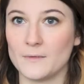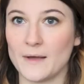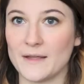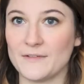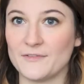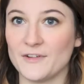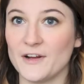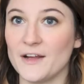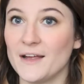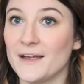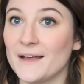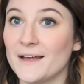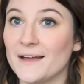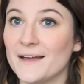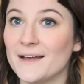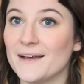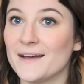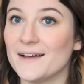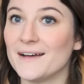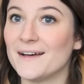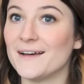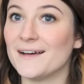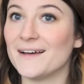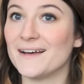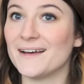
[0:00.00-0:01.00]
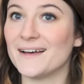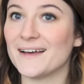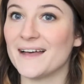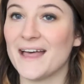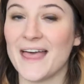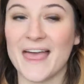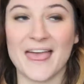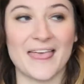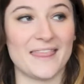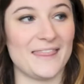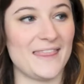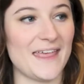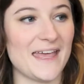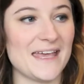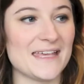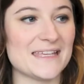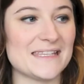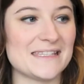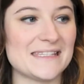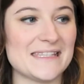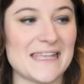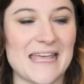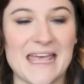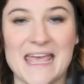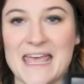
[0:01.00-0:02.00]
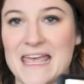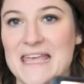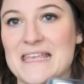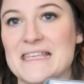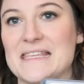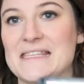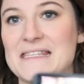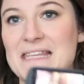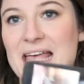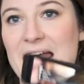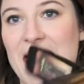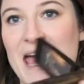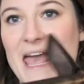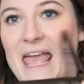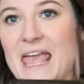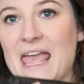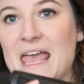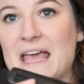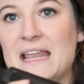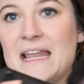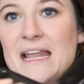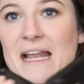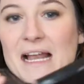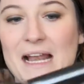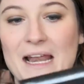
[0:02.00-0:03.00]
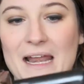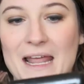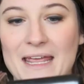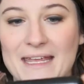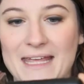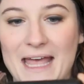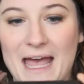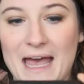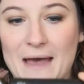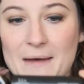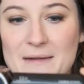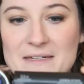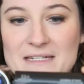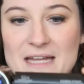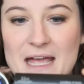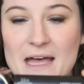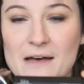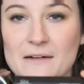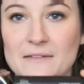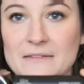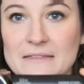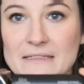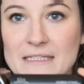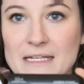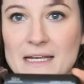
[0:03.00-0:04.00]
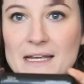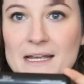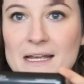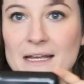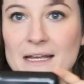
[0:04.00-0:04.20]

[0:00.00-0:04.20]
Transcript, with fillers: Wait for it. This is a little like handheld